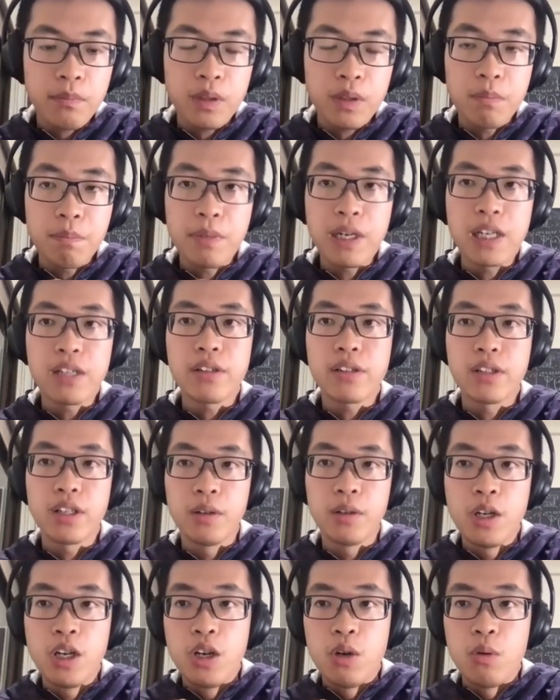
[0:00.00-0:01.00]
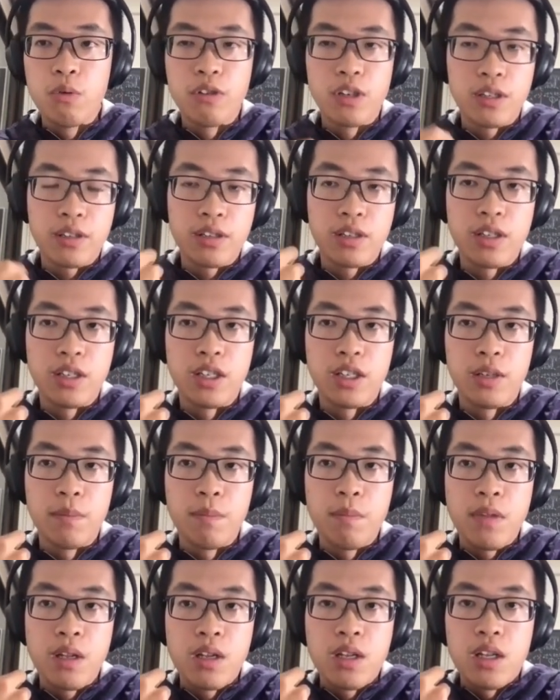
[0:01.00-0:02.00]
That's what
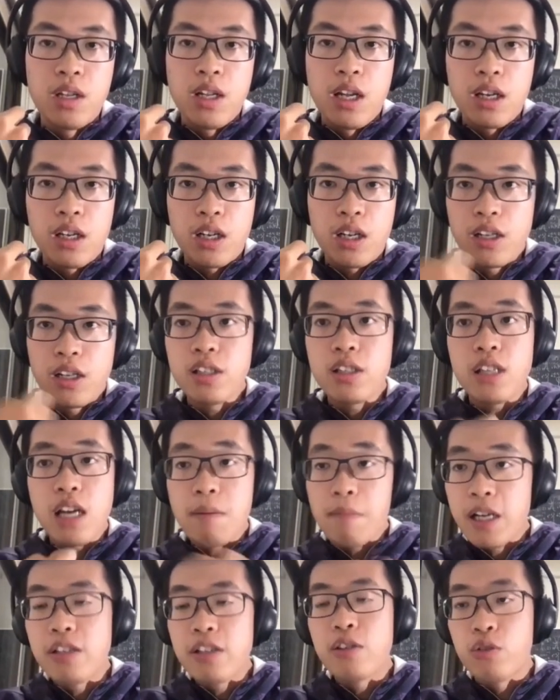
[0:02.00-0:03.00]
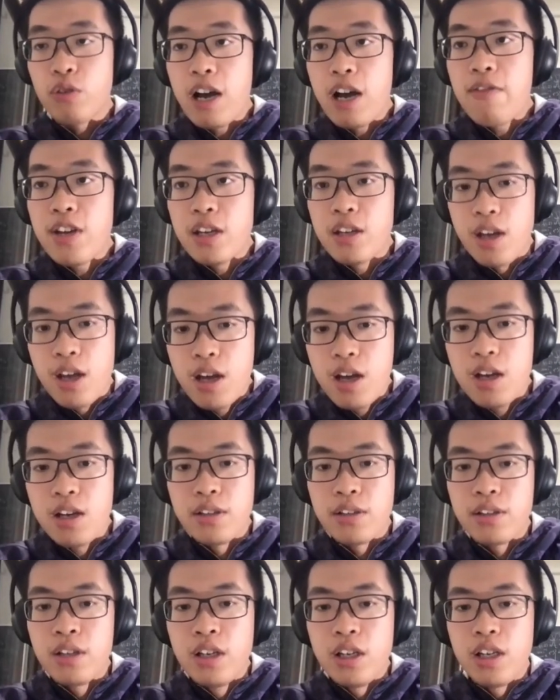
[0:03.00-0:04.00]
counter-diabatic driving
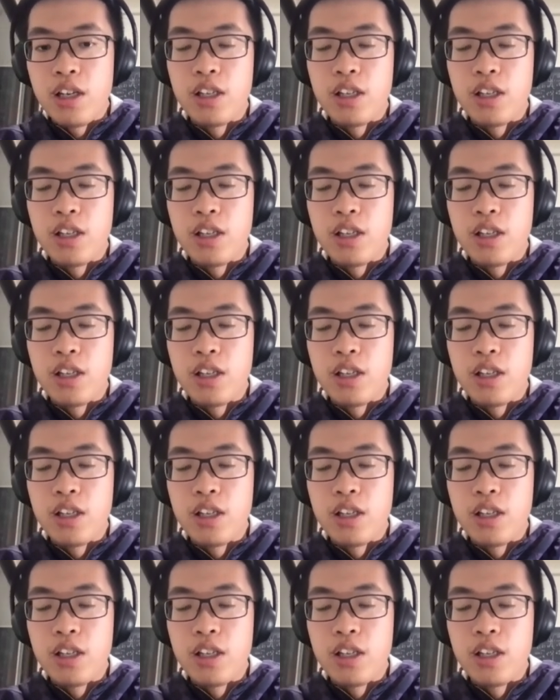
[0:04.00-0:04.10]
is.